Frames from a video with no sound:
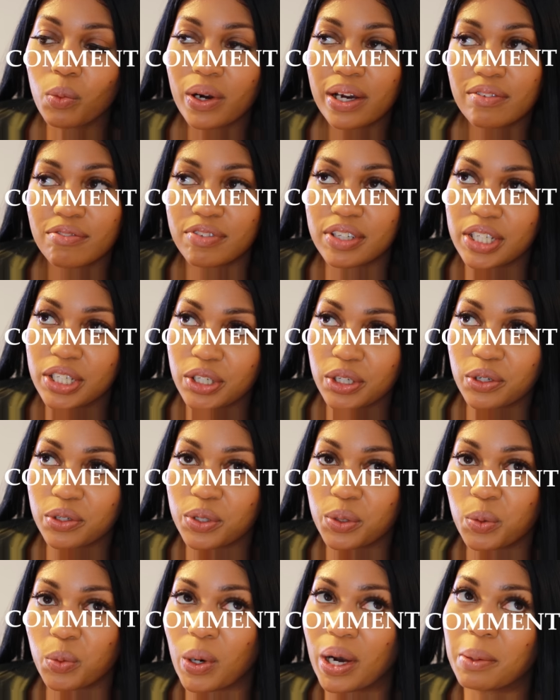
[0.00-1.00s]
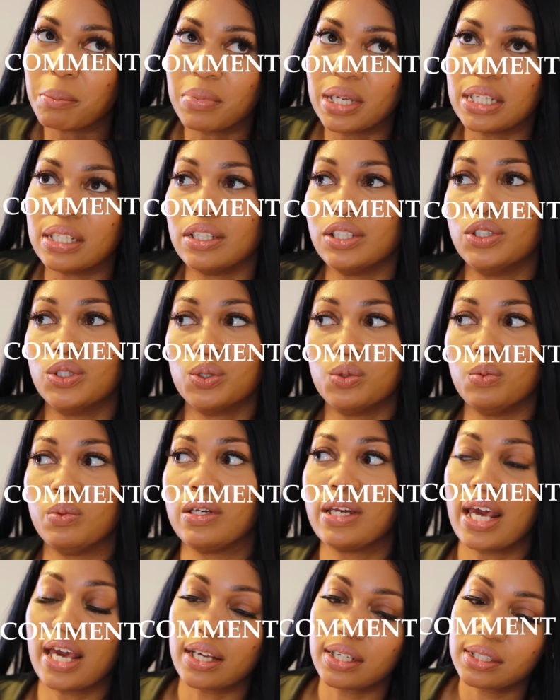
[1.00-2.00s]
what video you want me to do
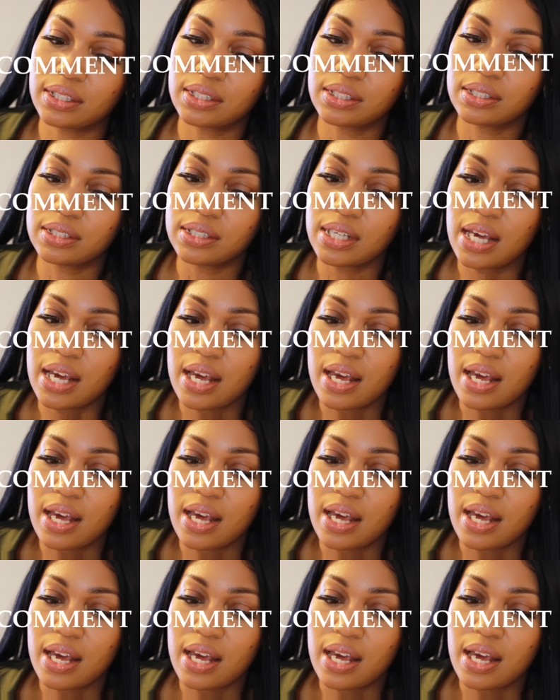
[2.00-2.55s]
next.